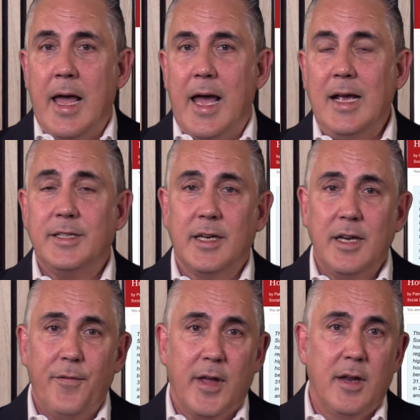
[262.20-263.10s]
A
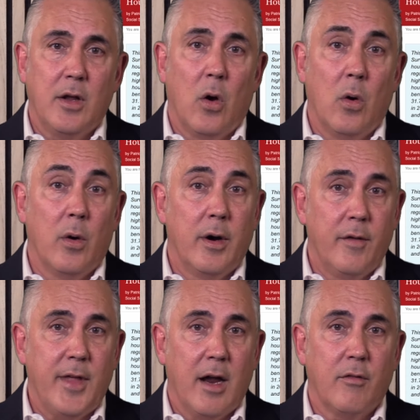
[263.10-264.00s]
significant cohort
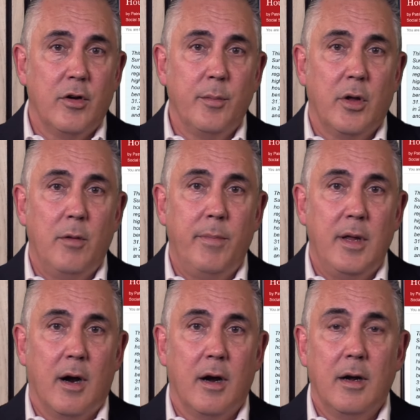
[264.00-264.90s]
of that group could
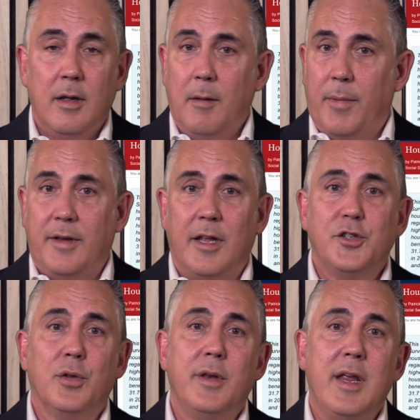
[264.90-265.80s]
be our
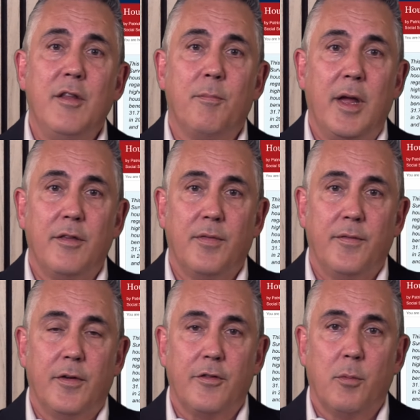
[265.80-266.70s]
potential needs-based
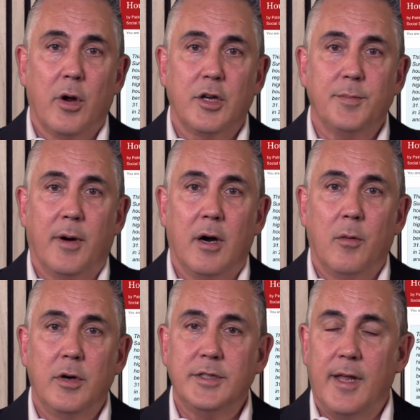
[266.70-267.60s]
reverse mortgage
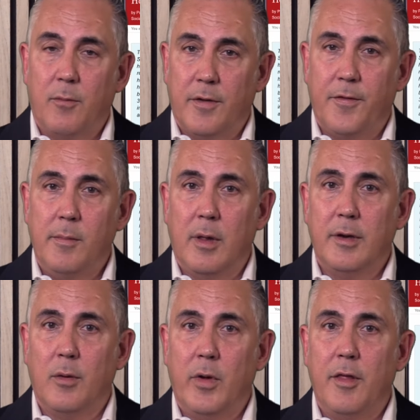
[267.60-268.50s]
borrowers that we're
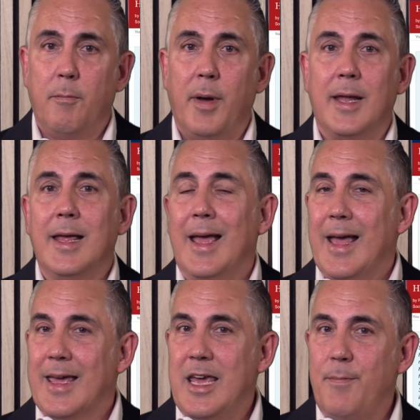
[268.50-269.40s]
familiar with, but
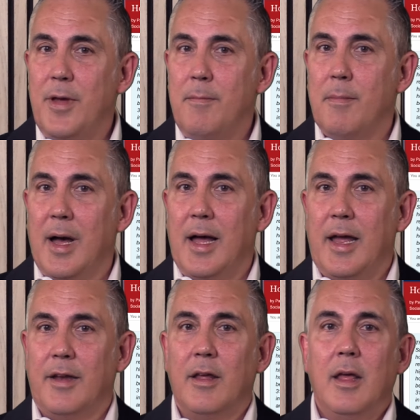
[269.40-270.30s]
keep in
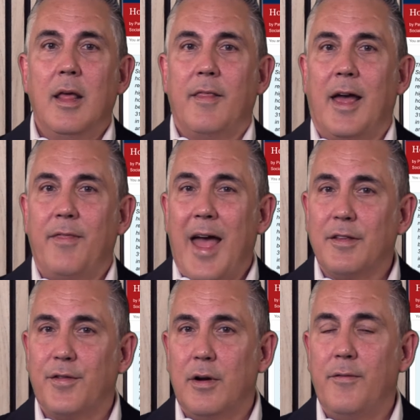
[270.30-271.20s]
mind that
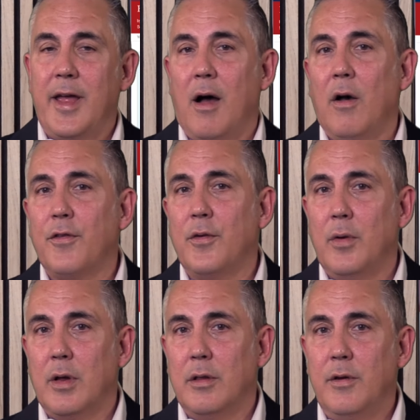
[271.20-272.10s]
that survey
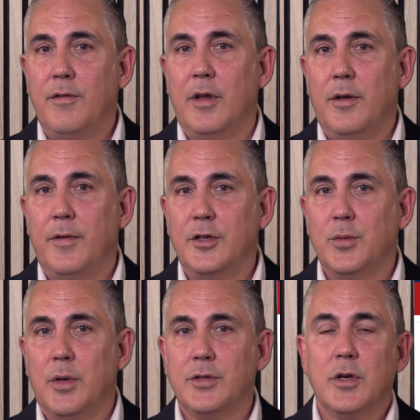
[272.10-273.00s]
also includes
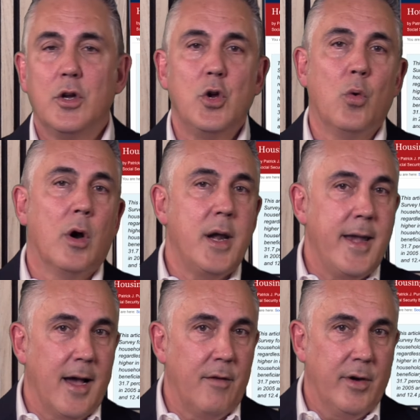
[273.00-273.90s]
individuals who are
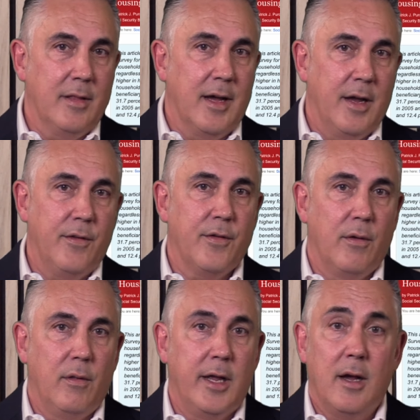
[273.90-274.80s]
not relying
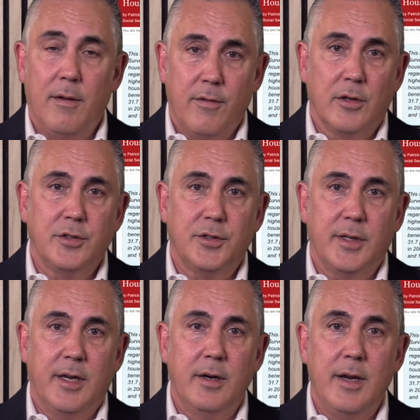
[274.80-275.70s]
solely on Social
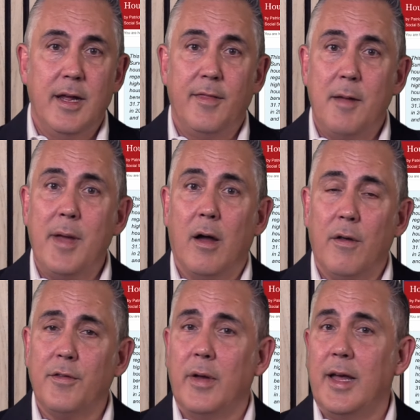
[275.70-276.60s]
Security, and they may
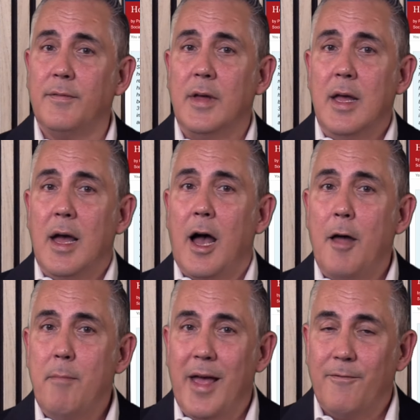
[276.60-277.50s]
also have
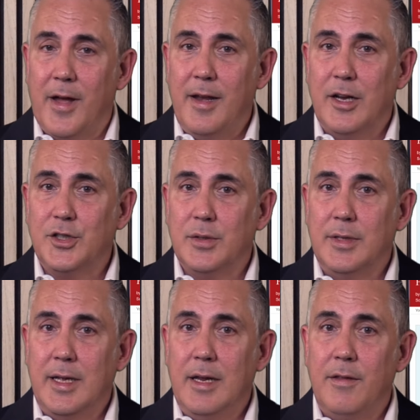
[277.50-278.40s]
unmet financial
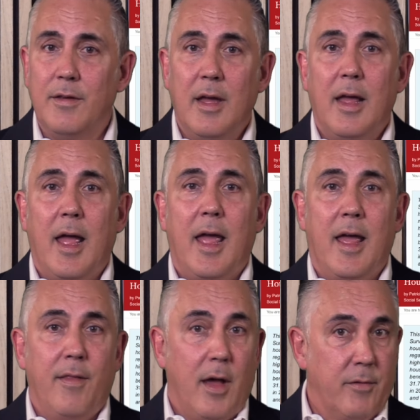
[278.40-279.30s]
needs,
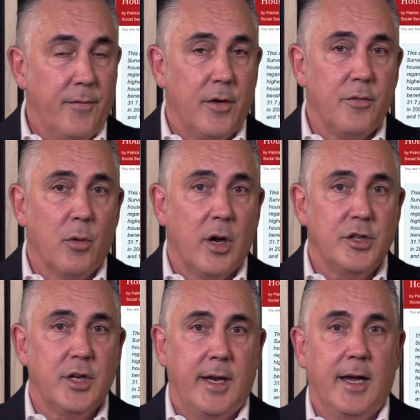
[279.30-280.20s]
and that reverse
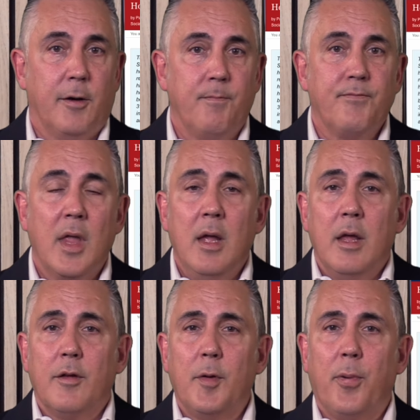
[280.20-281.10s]
mortgage could help.
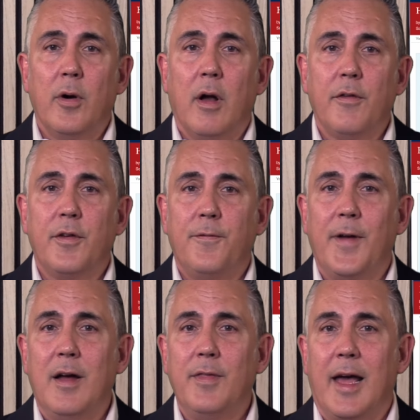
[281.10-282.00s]
The report also
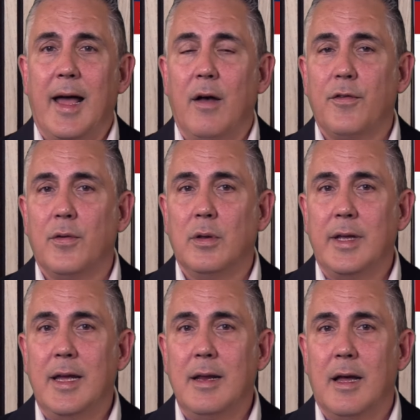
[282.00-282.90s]
found that household
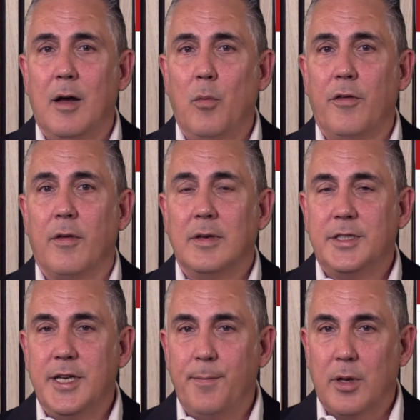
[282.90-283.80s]
income was
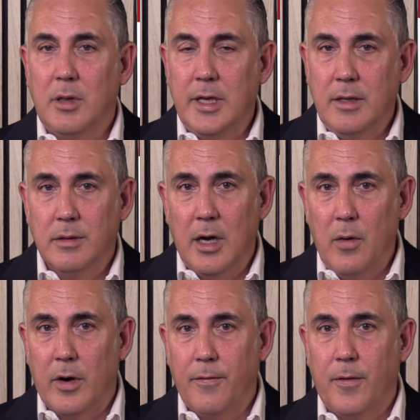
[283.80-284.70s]
typically
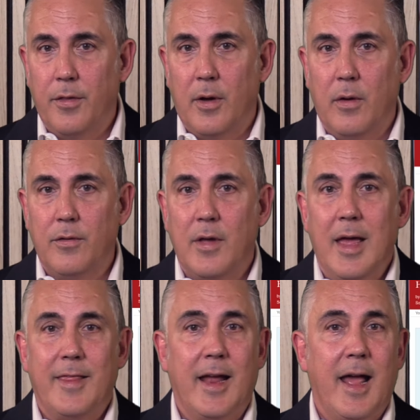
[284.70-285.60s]
lower for those
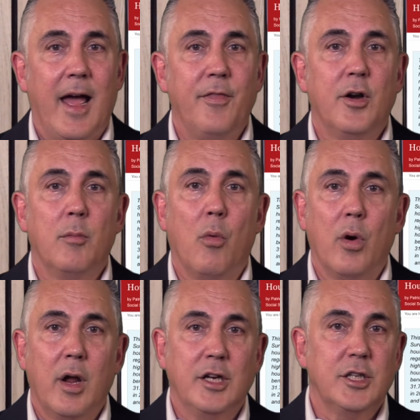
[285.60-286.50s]
that had their
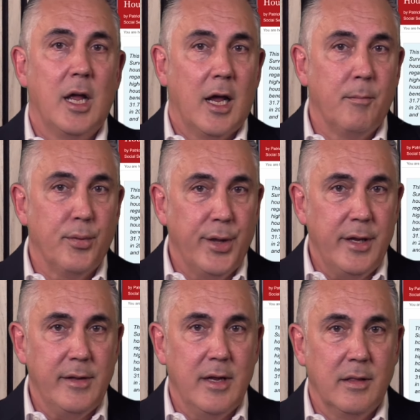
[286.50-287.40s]
mortgage
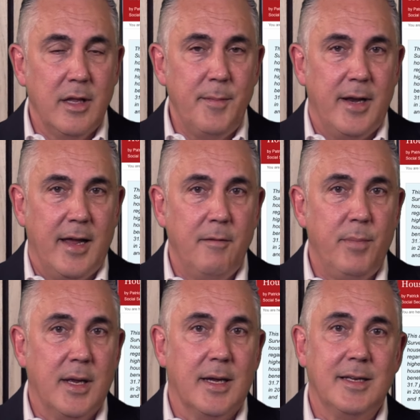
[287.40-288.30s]
completely eliminated
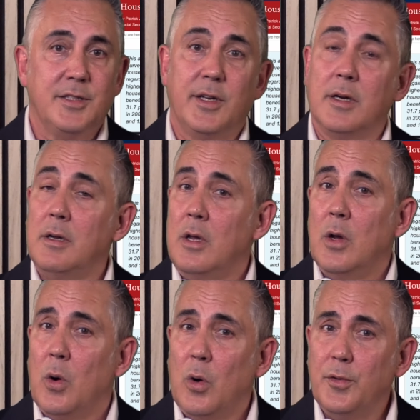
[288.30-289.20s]
because they're
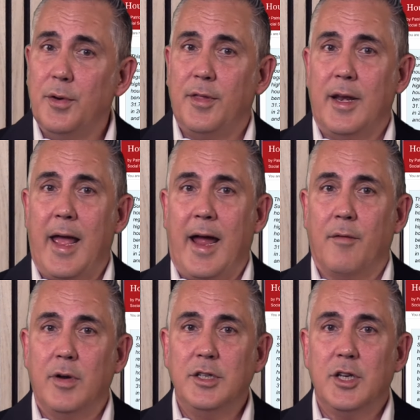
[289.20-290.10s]
older than
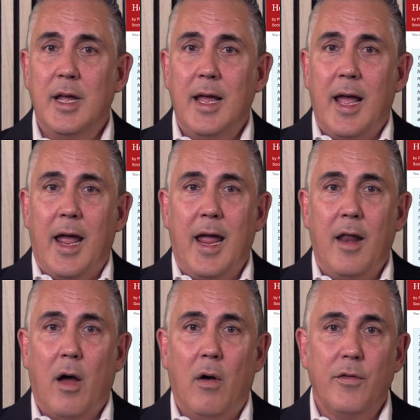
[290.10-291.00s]
average,
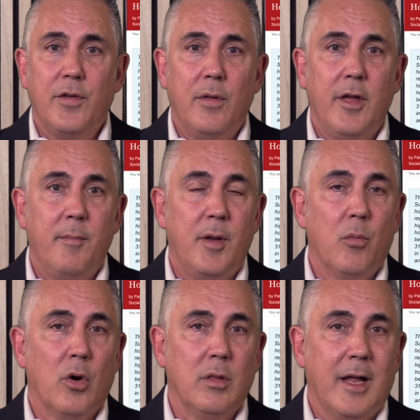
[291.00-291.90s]
and also they've been
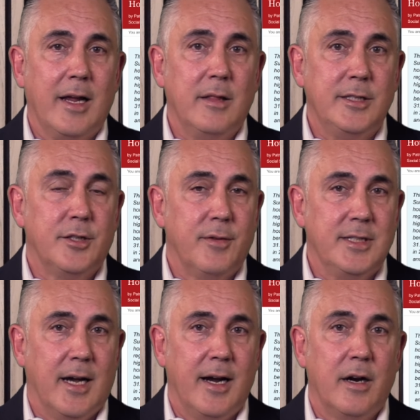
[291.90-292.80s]
more likely to
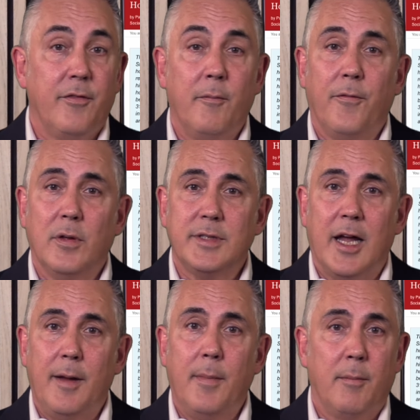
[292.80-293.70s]
retire from
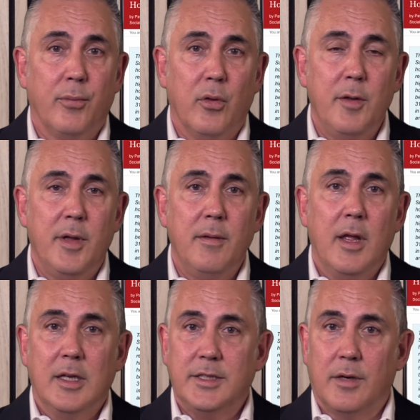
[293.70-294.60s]
full-time employment
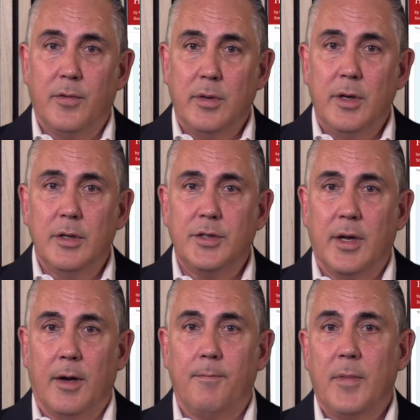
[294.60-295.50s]
several years
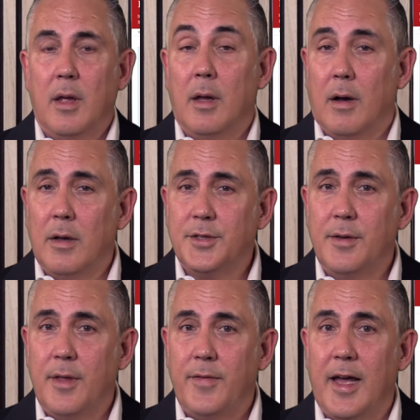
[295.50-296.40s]
ago.
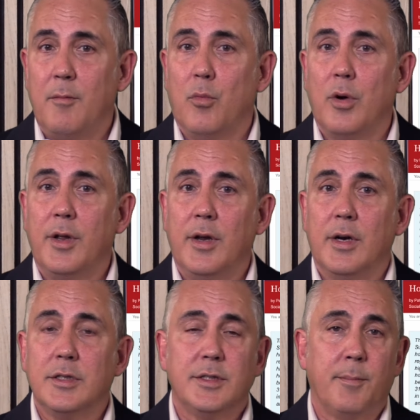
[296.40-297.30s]
Also, they've had more
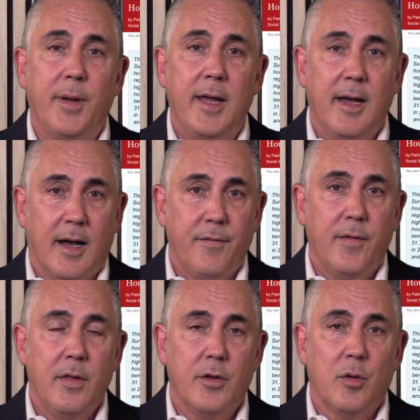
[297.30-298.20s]
years to pay
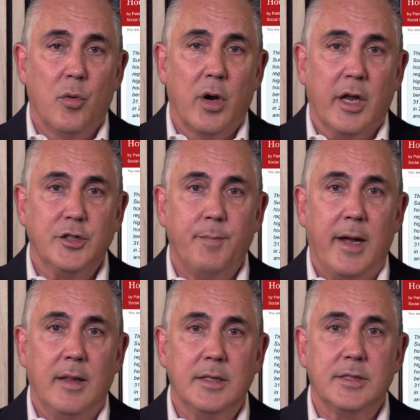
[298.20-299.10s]
off their mortgage
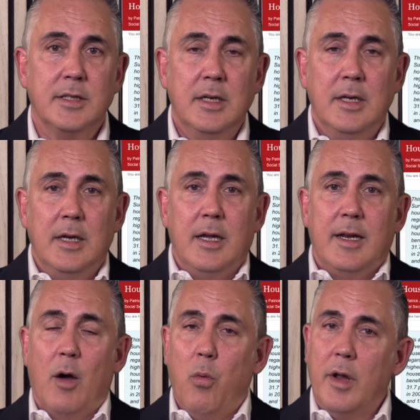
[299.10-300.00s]
balance.
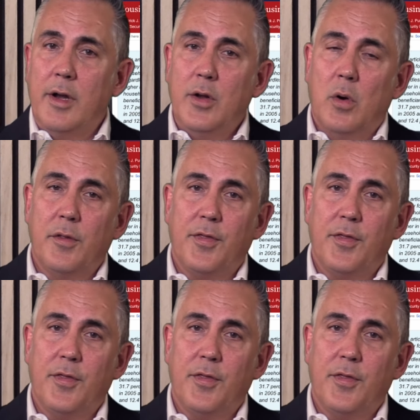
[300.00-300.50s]
Now, what are your